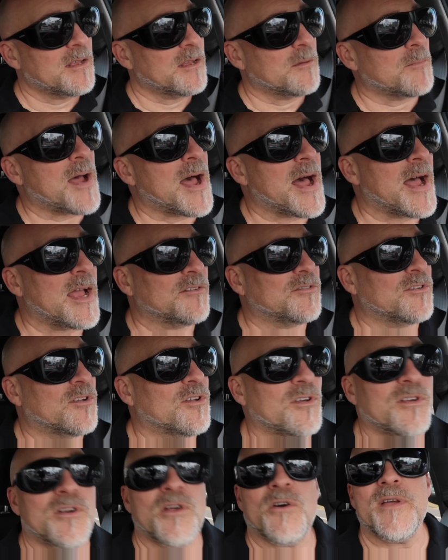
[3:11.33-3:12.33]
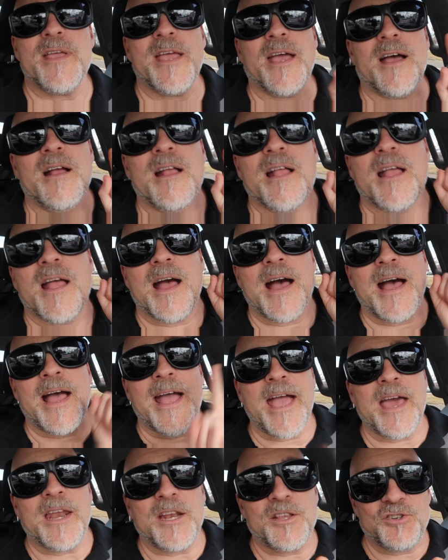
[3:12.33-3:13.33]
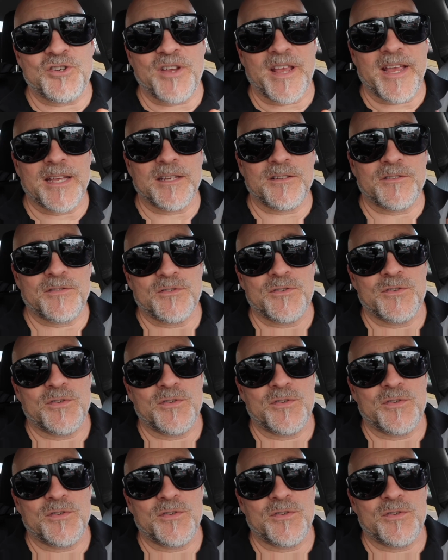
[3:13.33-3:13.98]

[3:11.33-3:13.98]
My eyes are good. Oh yeah, I had a chance